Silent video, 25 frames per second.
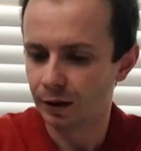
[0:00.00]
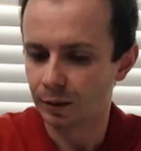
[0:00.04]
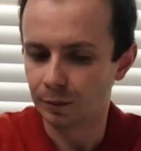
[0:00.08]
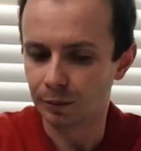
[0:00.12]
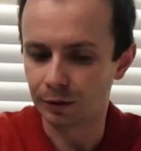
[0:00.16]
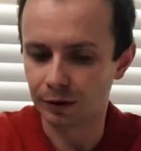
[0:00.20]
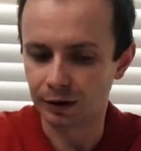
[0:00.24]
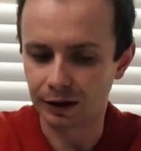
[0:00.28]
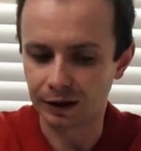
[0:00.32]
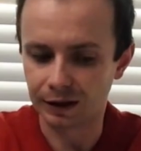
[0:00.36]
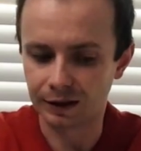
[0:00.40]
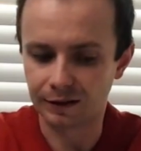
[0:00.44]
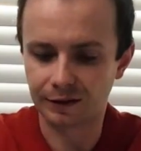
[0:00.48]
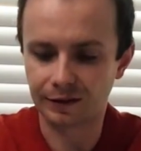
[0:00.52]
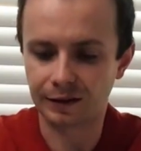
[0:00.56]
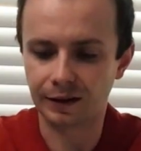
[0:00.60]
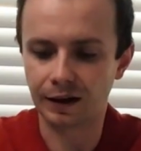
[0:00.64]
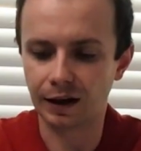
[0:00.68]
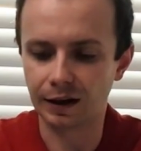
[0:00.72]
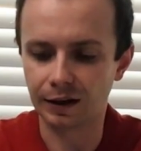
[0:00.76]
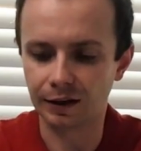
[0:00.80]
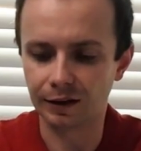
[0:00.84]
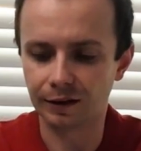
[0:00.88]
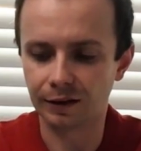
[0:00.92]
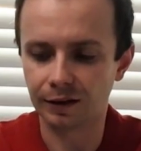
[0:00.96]
but it's
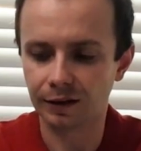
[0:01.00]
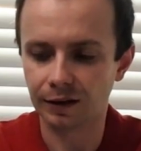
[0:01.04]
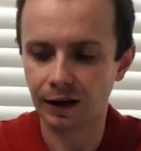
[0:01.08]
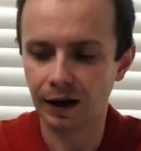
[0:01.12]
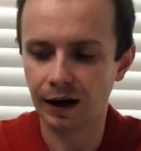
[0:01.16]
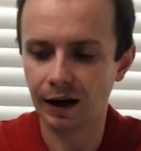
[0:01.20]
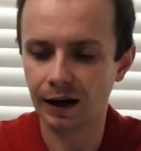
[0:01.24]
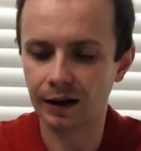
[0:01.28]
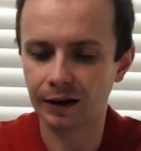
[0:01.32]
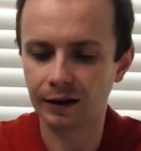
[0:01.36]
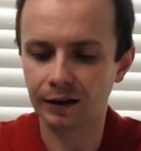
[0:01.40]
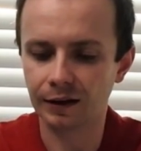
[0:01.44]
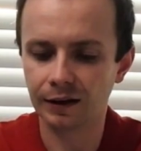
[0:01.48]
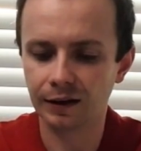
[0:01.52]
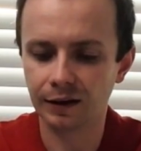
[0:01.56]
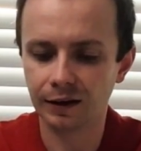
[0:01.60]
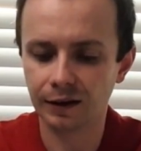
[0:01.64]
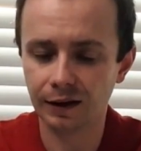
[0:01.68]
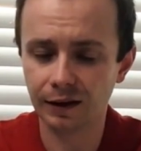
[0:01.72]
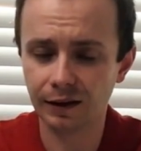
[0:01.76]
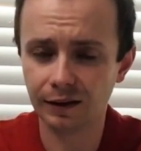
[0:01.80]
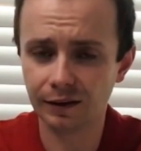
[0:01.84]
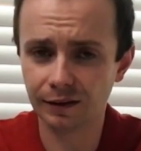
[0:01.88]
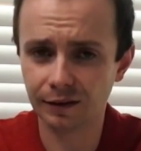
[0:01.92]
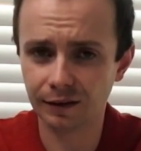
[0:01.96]
solid and
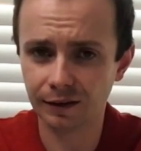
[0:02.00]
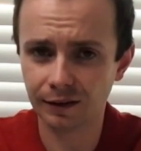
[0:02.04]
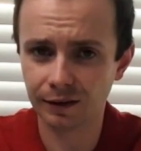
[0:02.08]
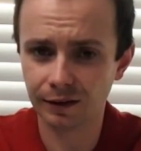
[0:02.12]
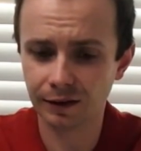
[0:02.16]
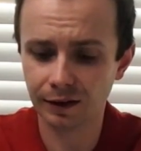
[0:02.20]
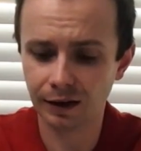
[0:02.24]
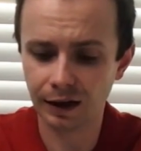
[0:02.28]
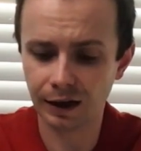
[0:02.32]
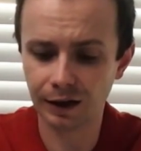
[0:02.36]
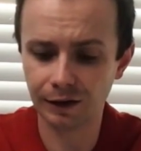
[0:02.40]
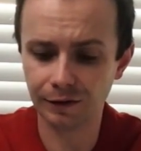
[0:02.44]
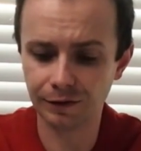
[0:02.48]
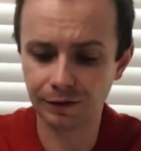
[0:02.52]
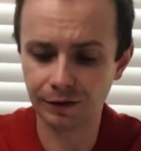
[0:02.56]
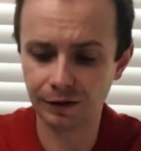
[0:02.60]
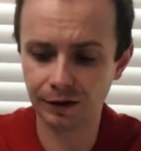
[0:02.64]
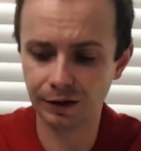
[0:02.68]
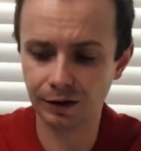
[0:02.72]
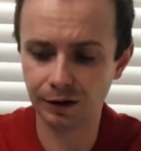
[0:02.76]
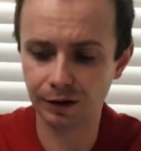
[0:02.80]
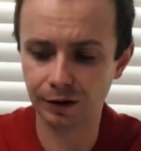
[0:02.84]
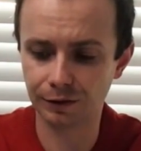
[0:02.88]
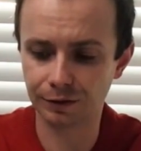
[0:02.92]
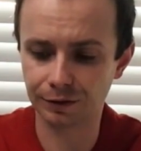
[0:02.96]
it's hefty
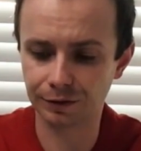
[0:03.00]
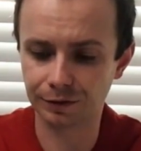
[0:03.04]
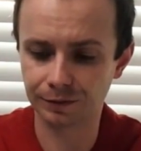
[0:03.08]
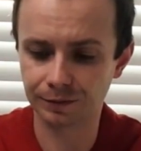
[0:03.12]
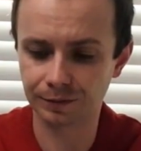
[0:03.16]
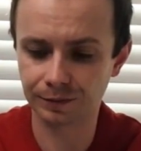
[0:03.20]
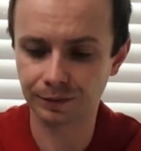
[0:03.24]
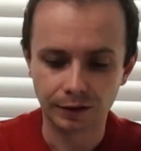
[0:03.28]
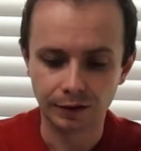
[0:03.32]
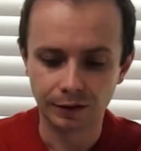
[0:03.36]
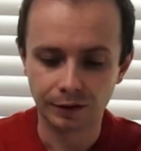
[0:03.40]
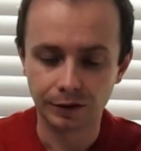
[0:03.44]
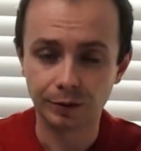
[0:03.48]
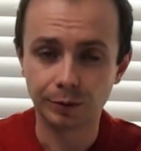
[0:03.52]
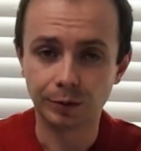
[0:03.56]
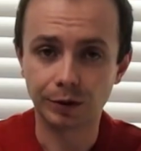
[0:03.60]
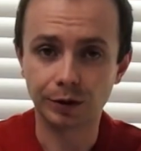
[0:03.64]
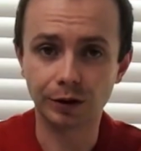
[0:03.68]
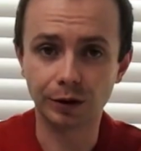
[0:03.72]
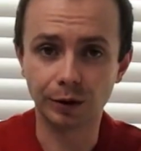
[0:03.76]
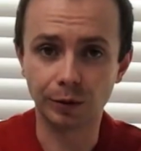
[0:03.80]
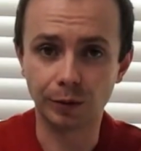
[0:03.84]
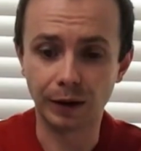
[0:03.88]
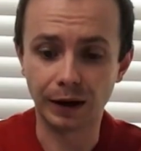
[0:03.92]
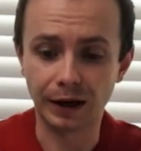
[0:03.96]
enough. We're
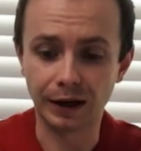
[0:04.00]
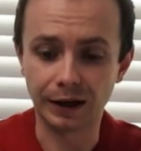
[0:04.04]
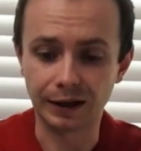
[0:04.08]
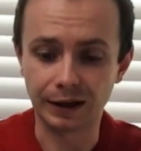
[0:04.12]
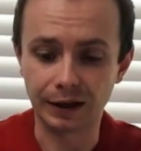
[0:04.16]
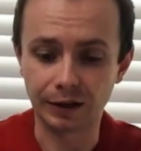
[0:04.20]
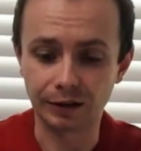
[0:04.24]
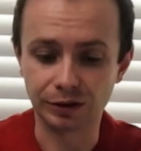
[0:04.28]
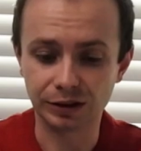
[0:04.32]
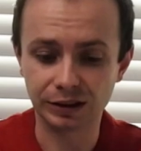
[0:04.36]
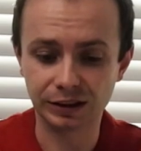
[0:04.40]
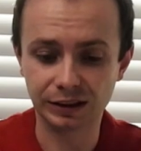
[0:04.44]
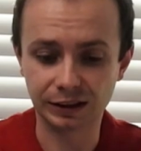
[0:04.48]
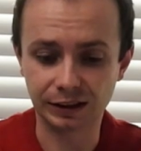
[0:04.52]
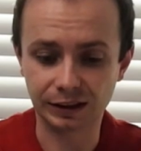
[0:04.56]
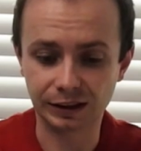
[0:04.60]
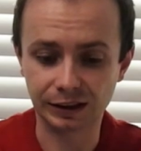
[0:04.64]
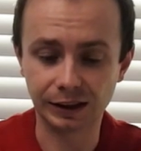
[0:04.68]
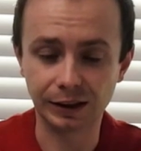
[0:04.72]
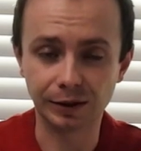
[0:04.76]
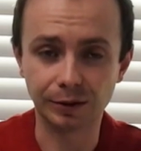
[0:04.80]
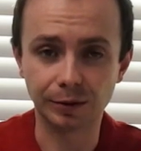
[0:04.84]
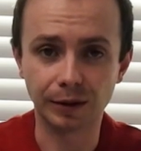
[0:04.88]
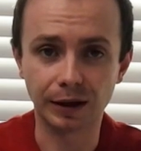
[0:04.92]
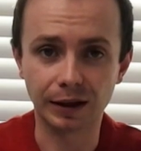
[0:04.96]
going to weigh it now just to
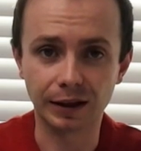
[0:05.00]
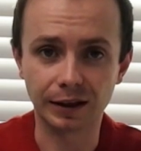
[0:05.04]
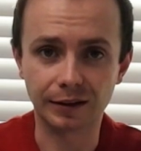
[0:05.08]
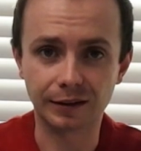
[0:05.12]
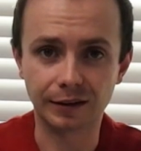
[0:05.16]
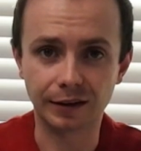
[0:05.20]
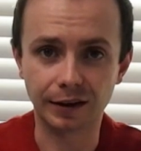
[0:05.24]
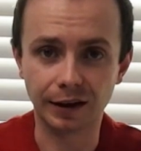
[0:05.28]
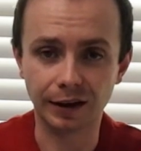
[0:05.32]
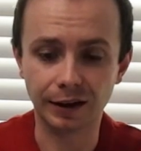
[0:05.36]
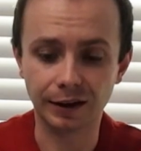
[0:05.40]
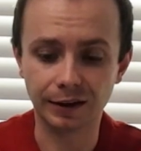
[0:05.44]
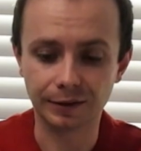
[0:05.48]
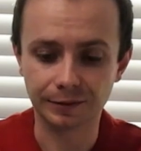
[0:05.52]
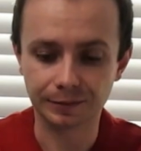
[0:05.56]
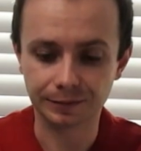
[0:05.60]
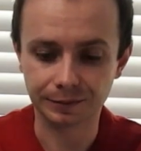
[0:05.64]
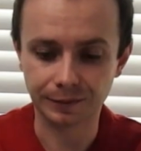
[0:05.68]
see what it's like.